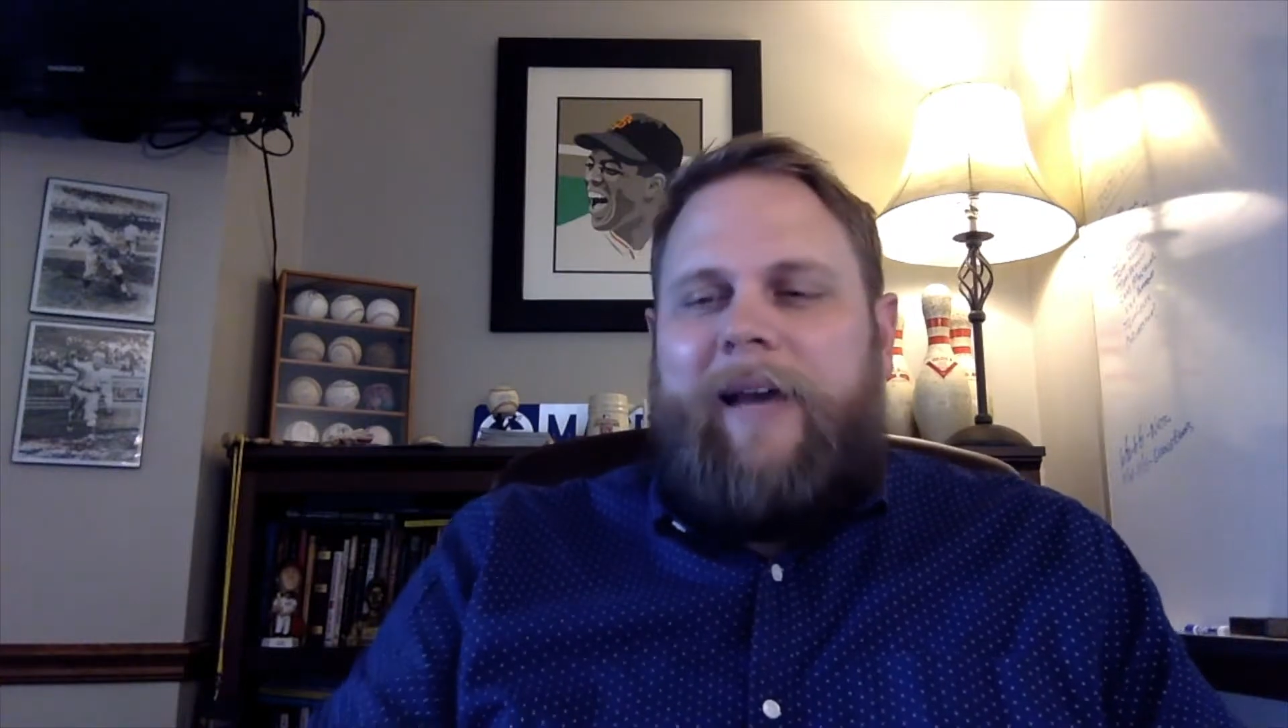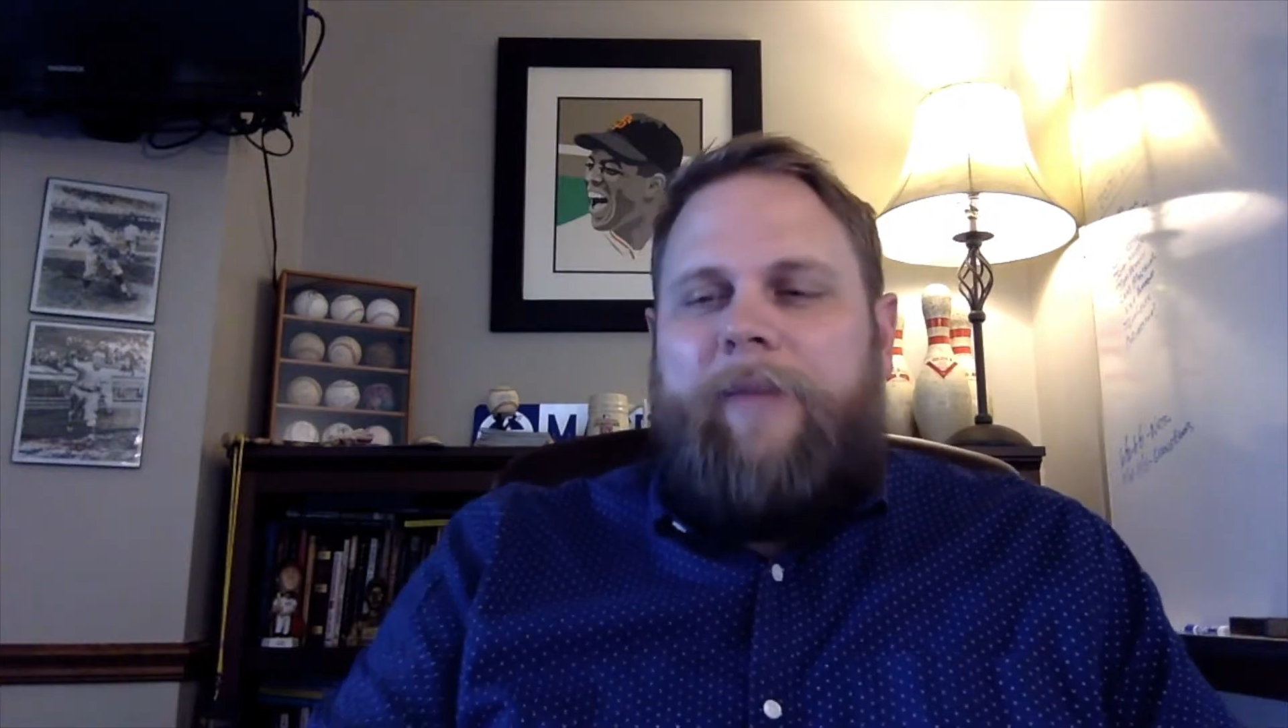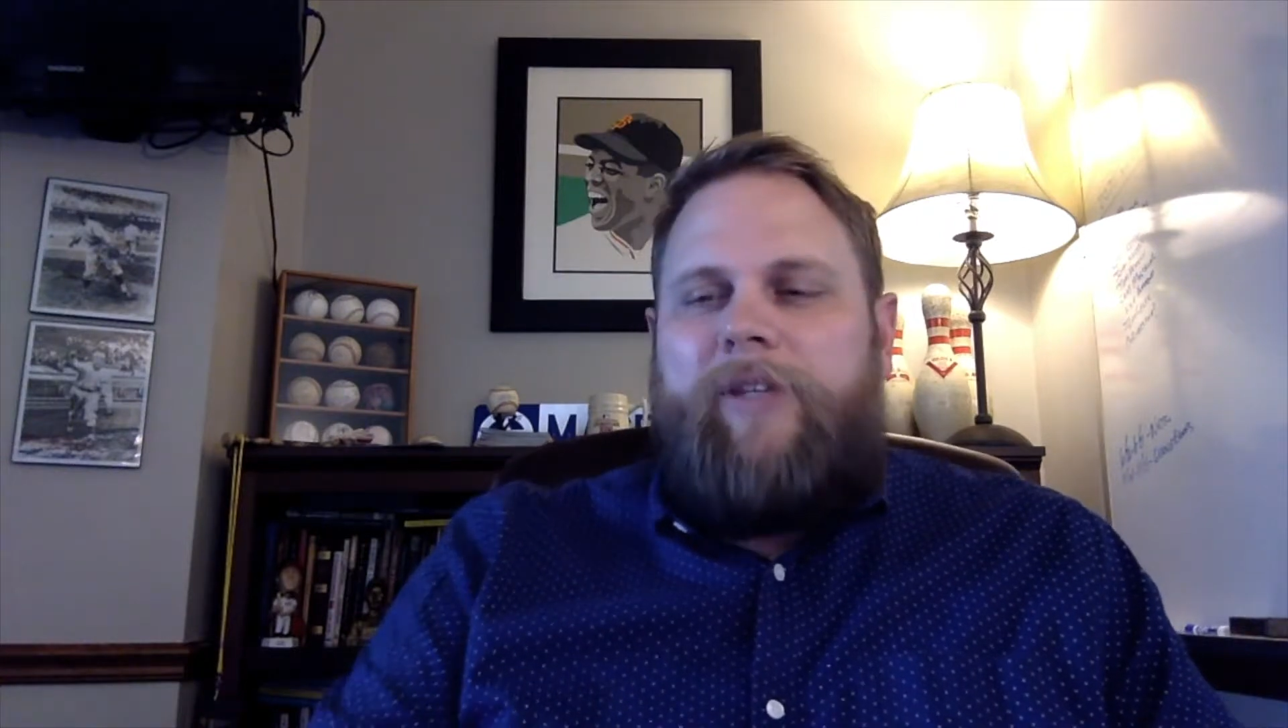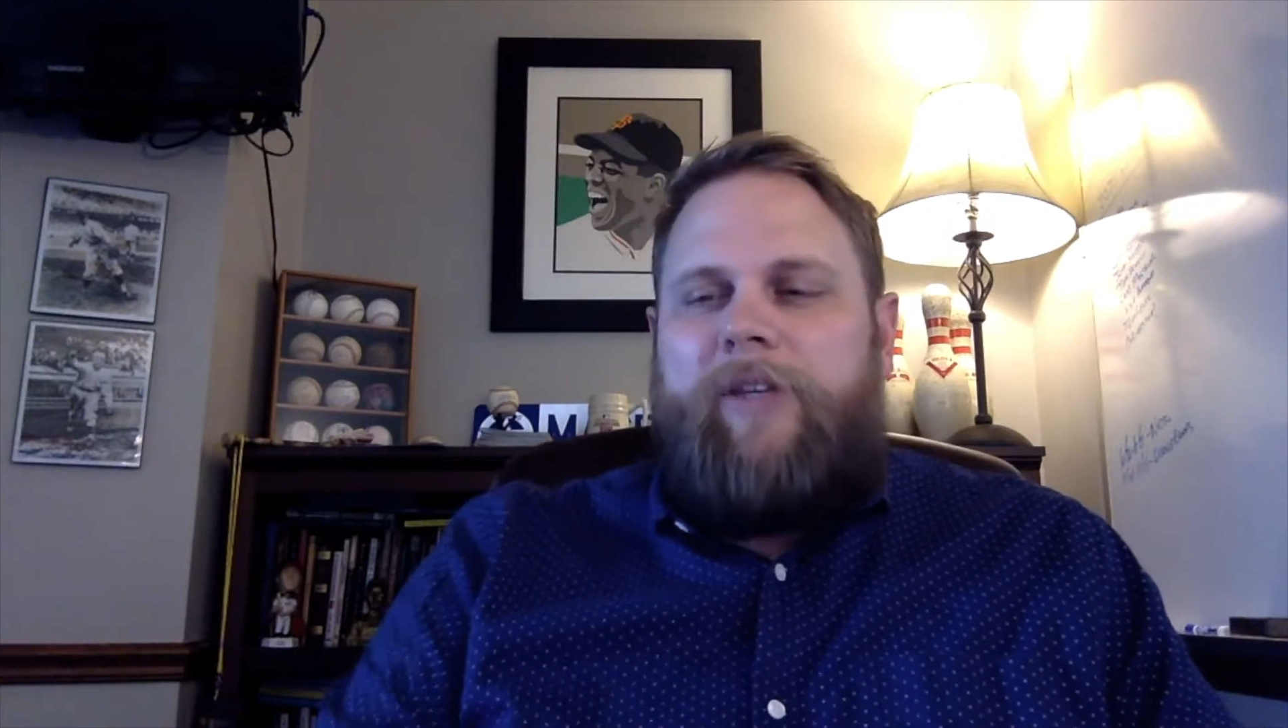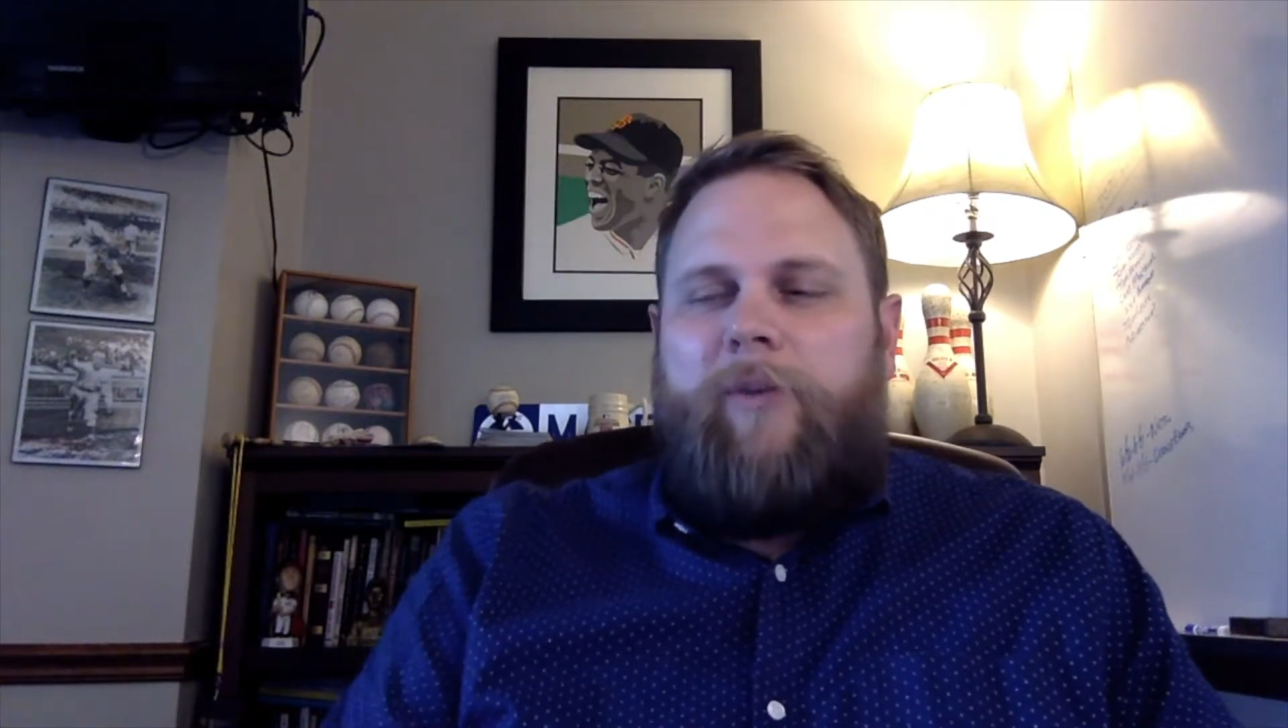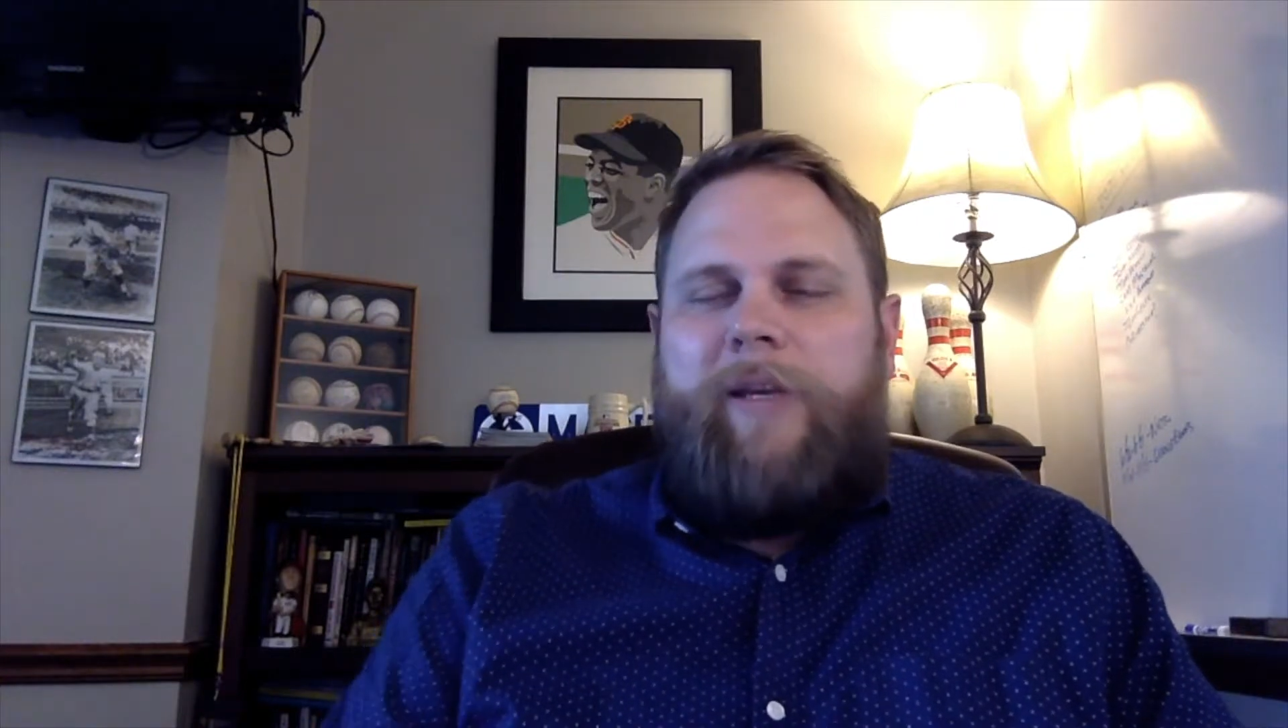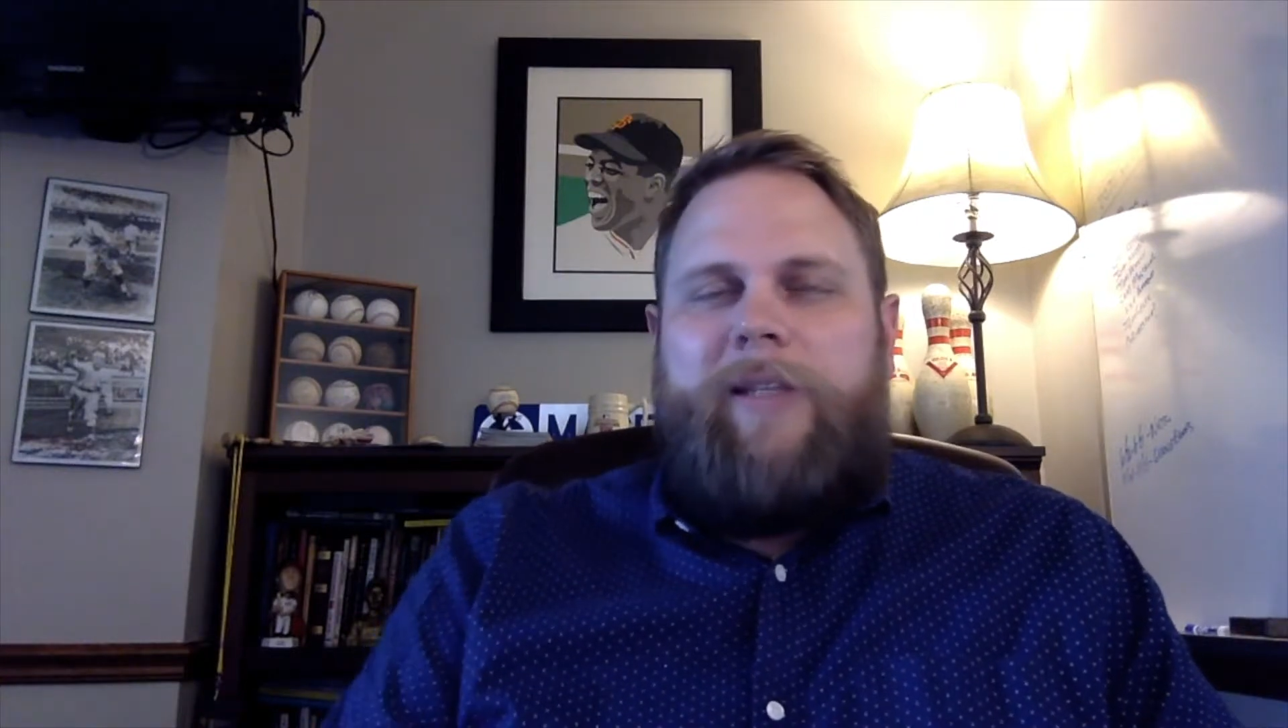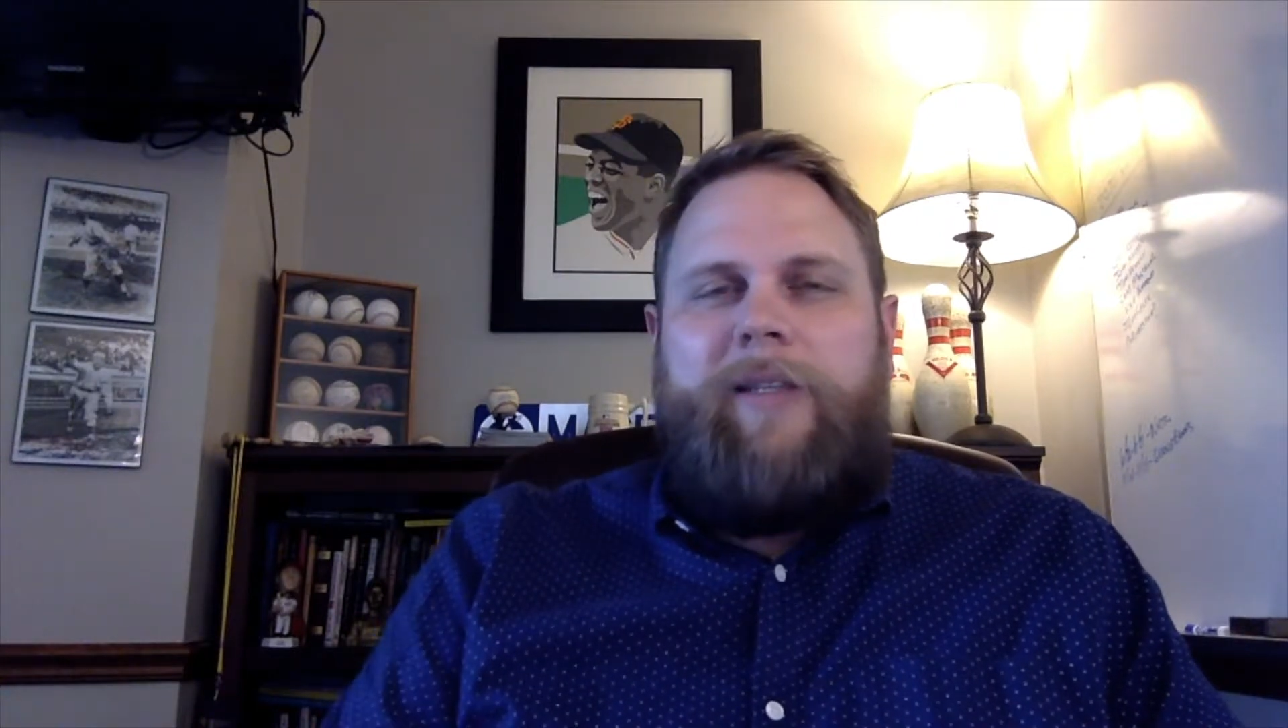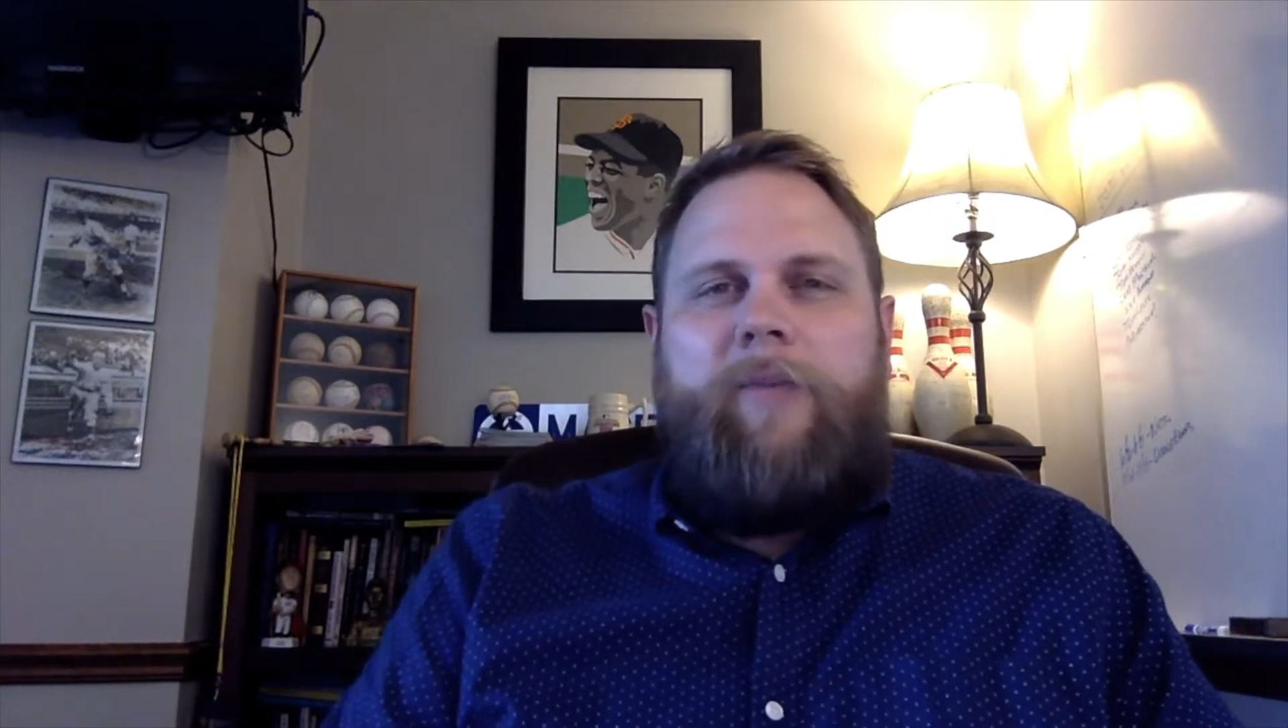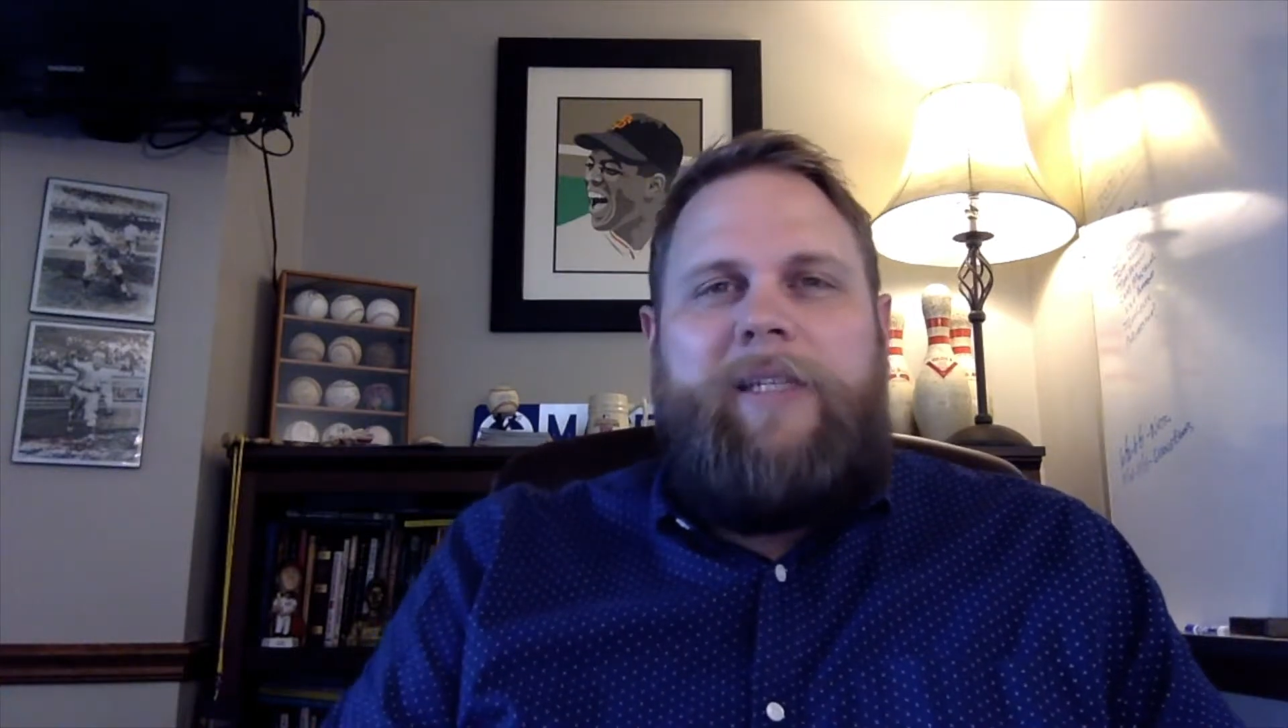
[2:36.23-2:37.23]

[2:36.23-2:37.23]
times is we